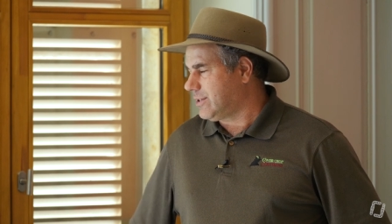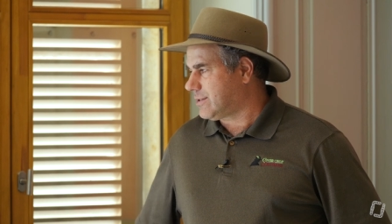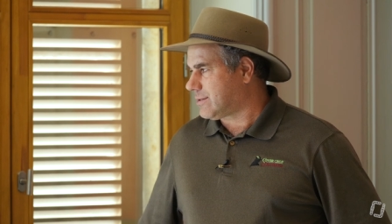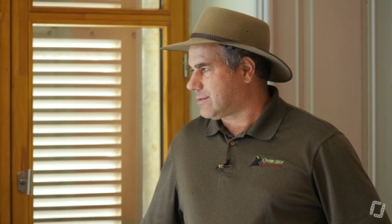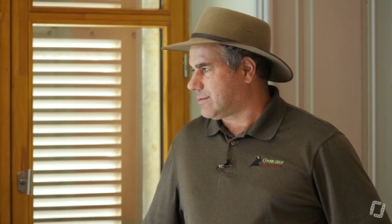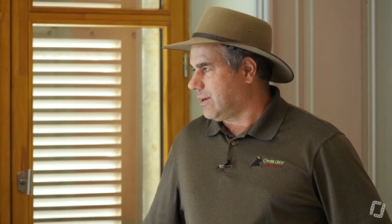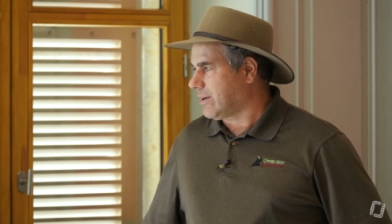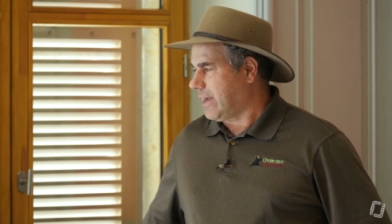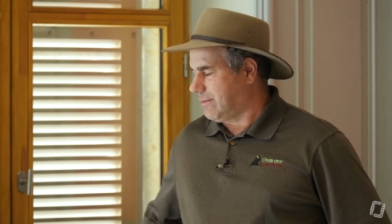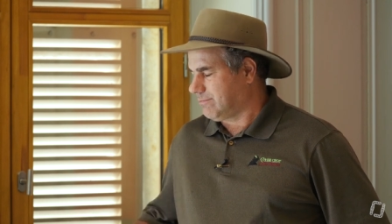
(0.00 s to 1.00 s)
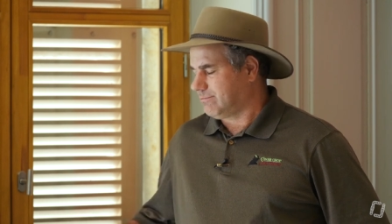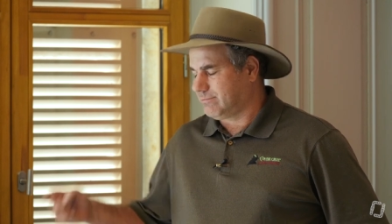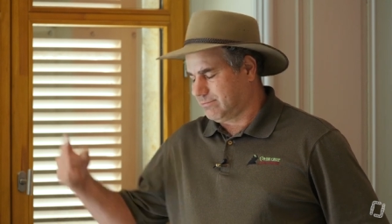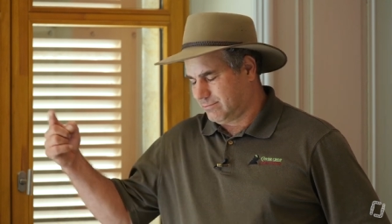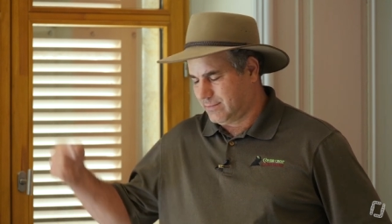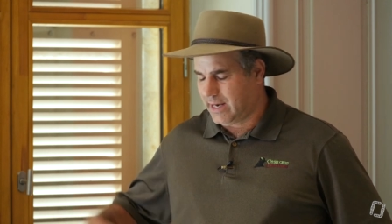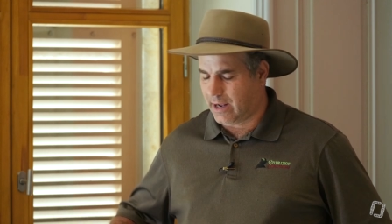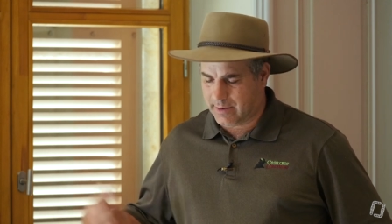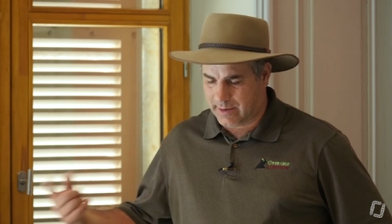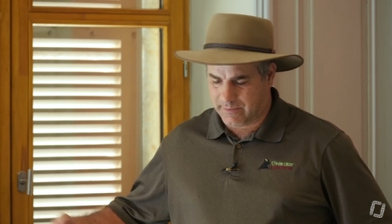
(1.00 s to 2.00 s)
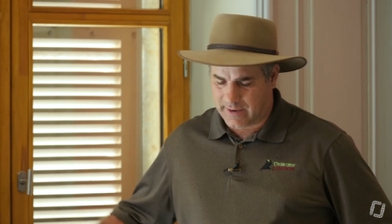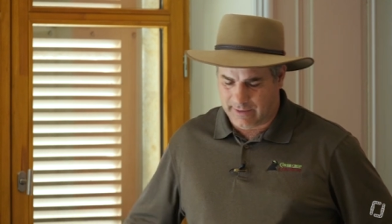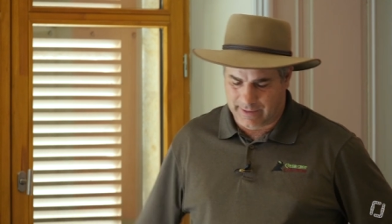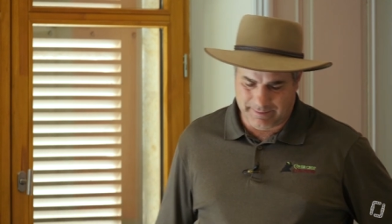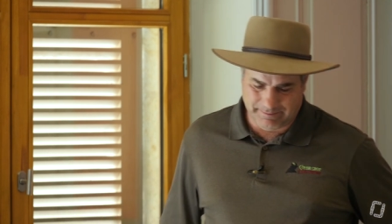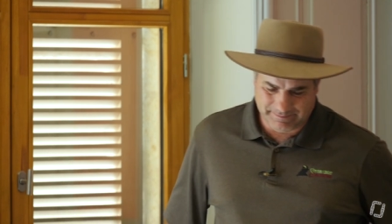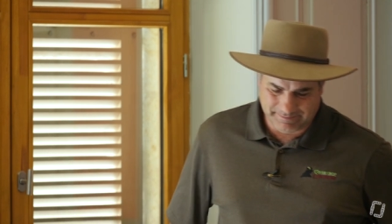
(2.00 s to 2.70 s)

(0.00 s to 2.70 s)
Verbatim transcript: just, okay, mm-hmm. then I'm going to follow up.